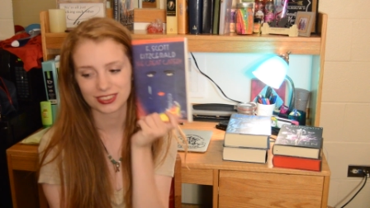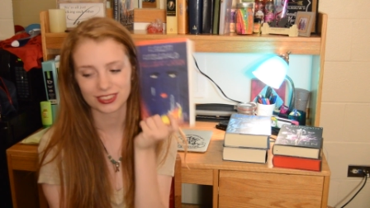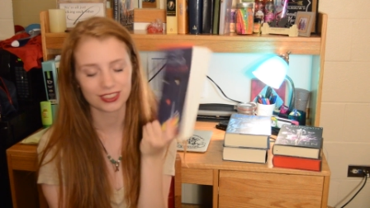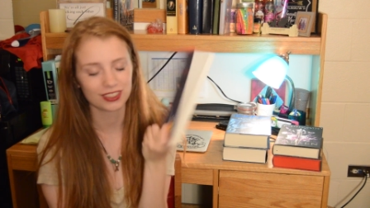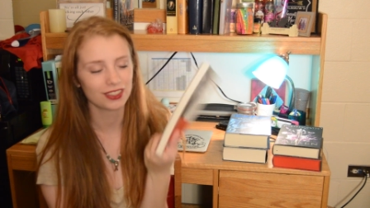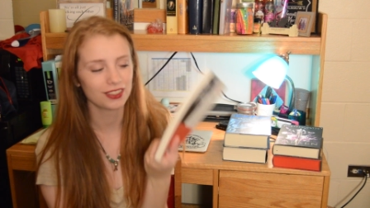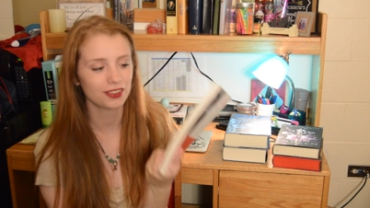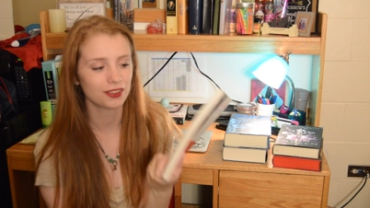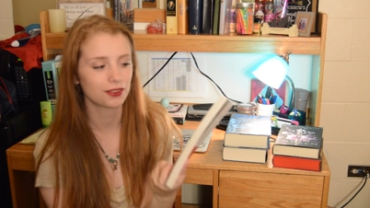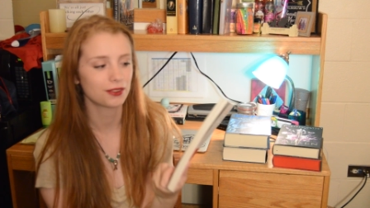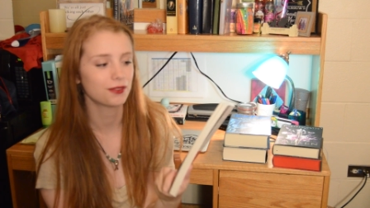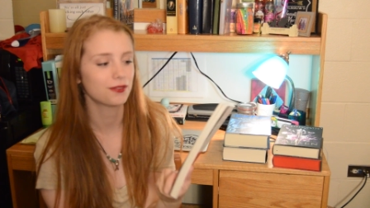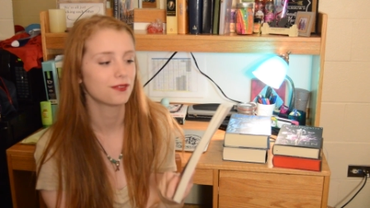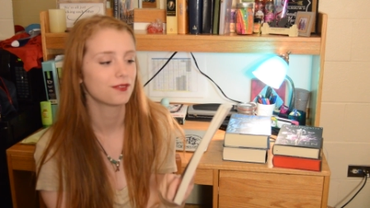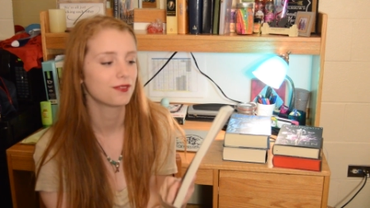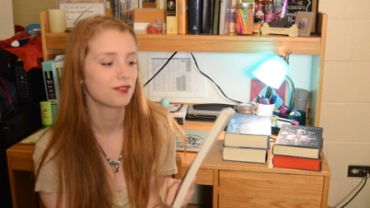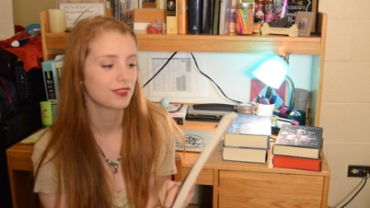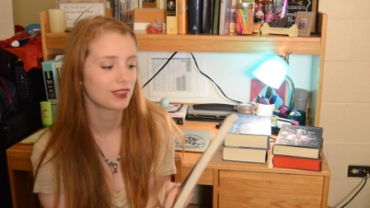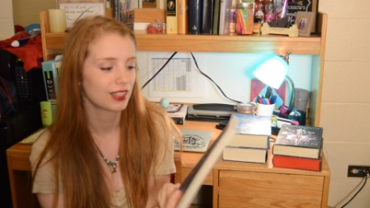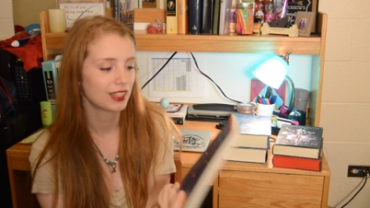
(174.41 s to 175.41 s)
So,
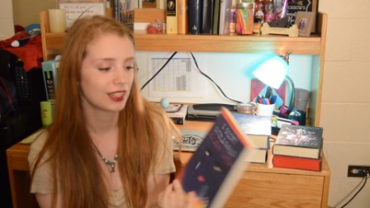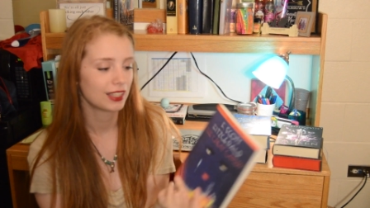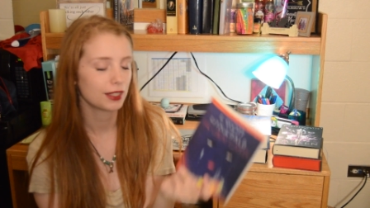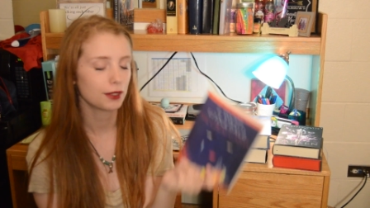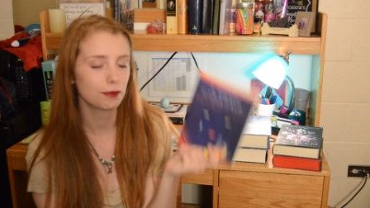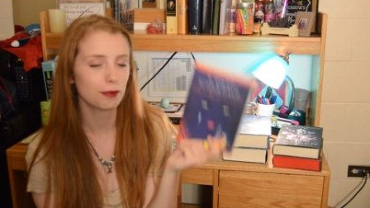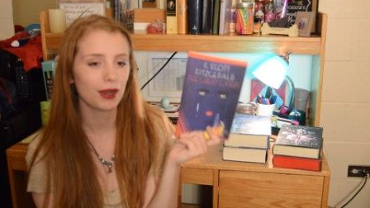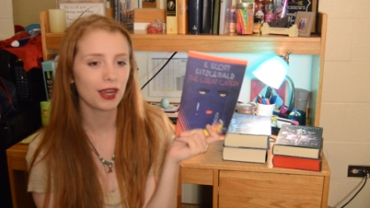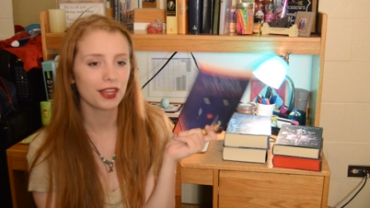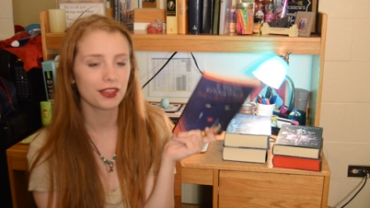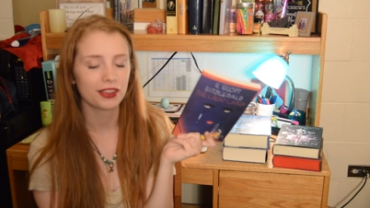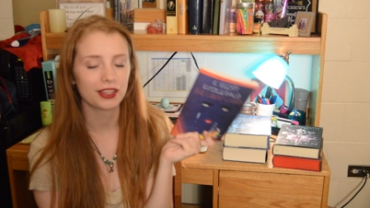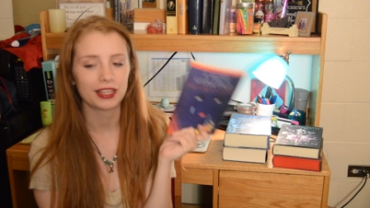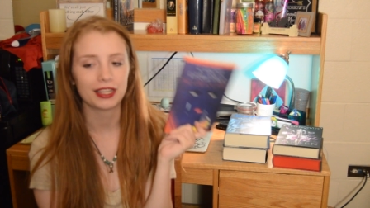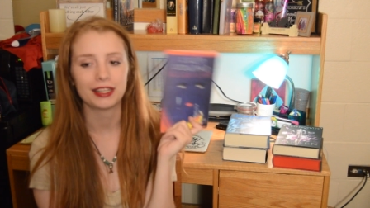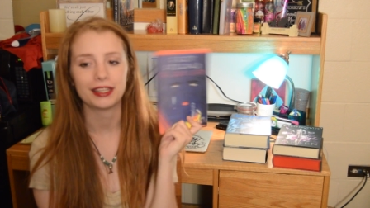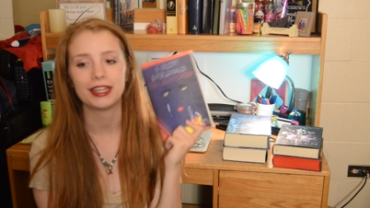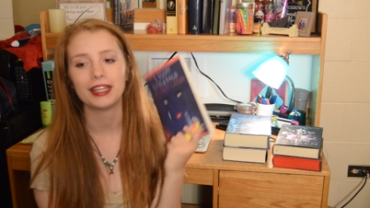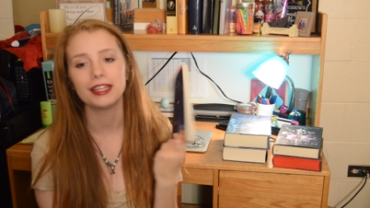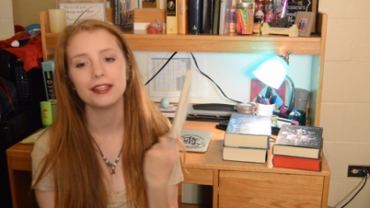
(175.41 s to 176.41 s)
you're probably
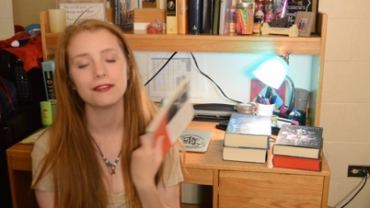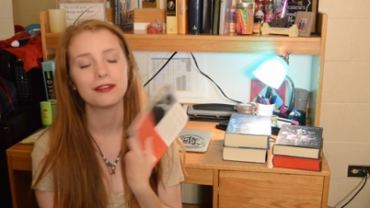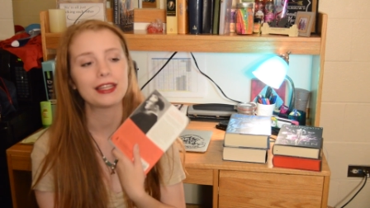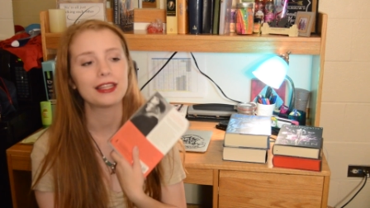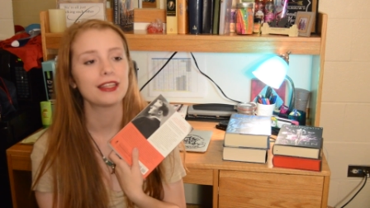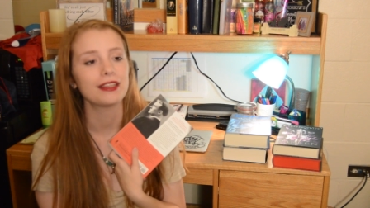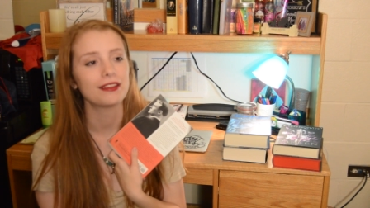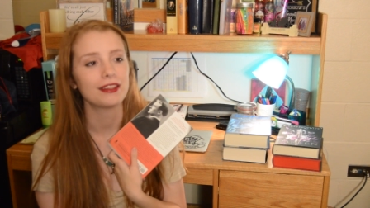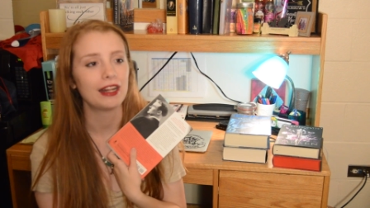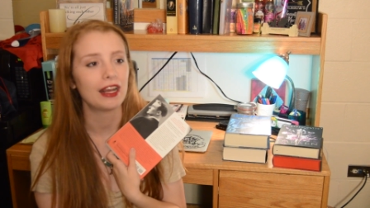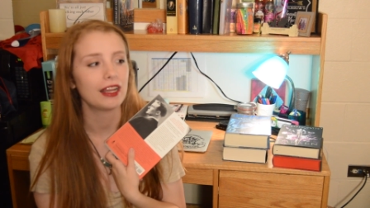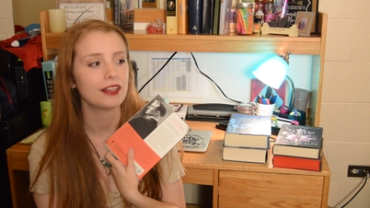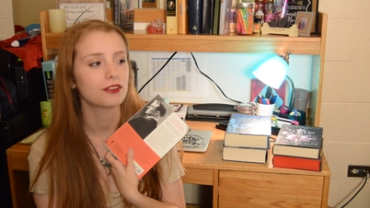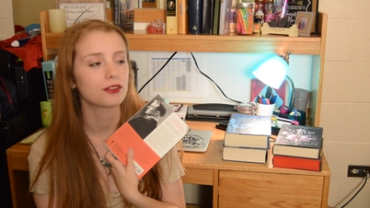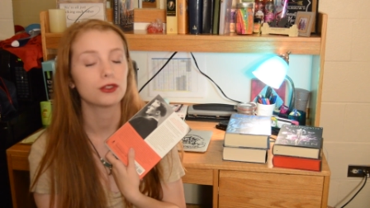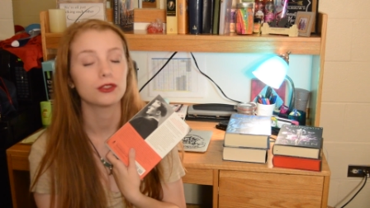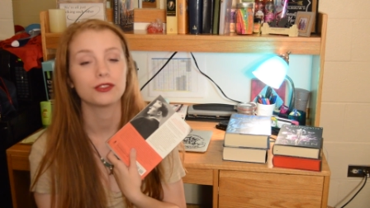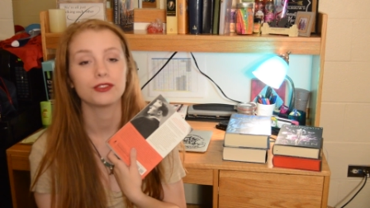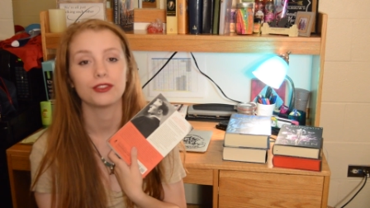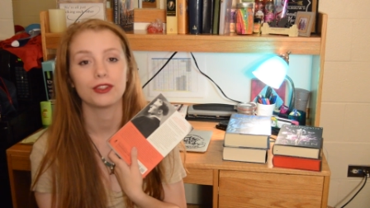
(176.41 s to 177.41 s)
thinking, Didn't you read this in
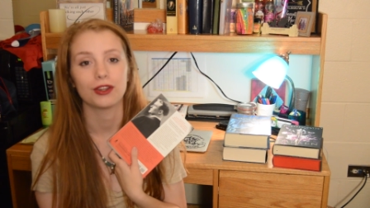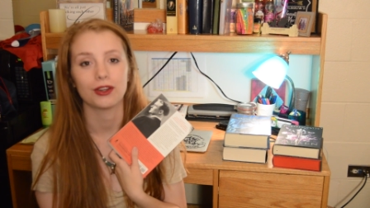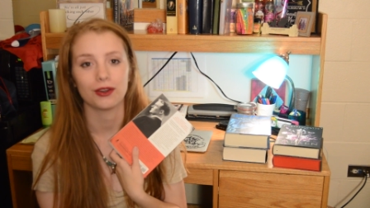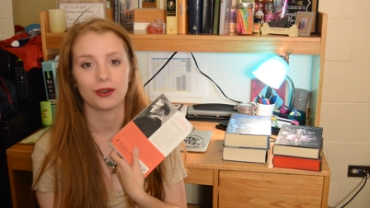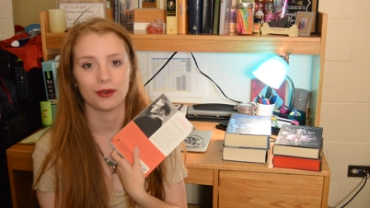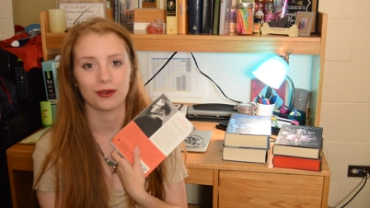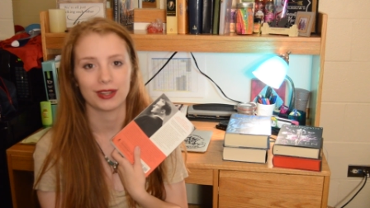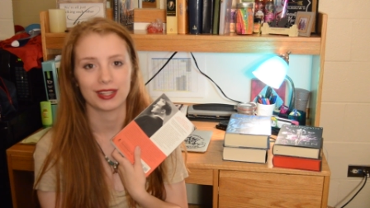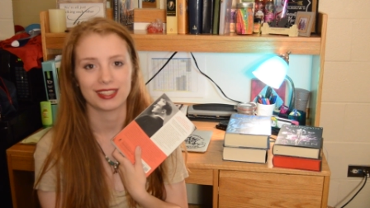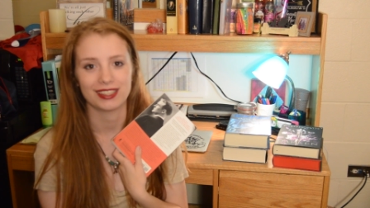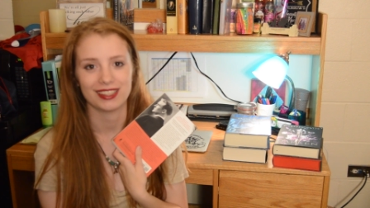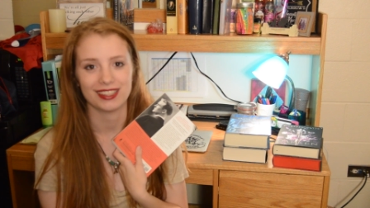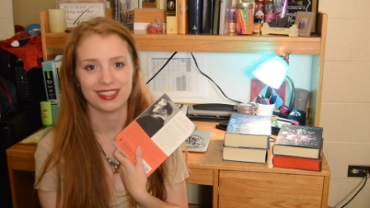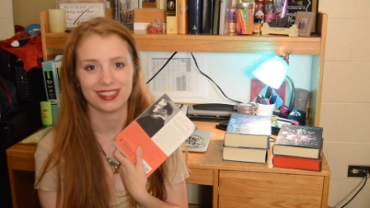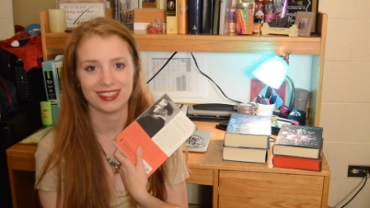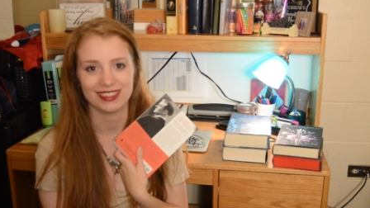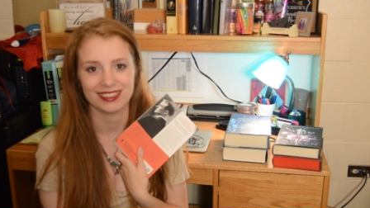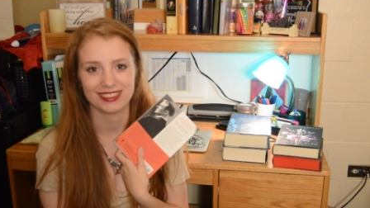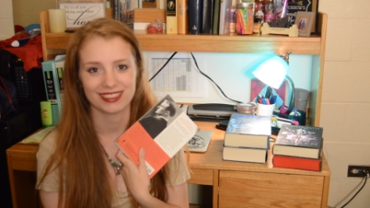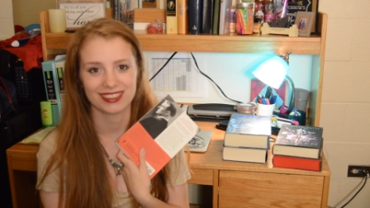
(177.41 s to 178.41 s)
high school? No, I
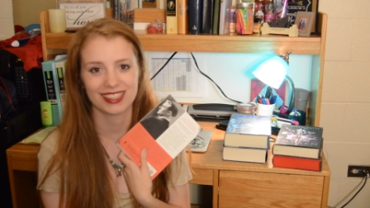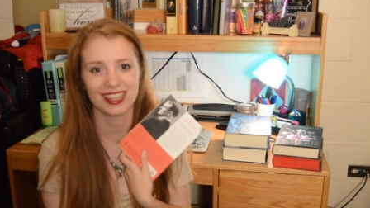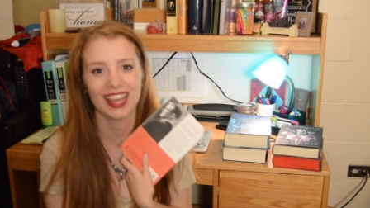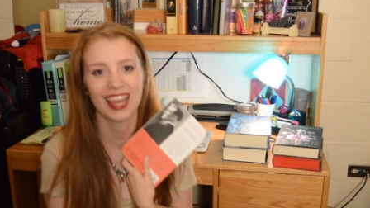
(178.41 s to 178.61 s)
didn't.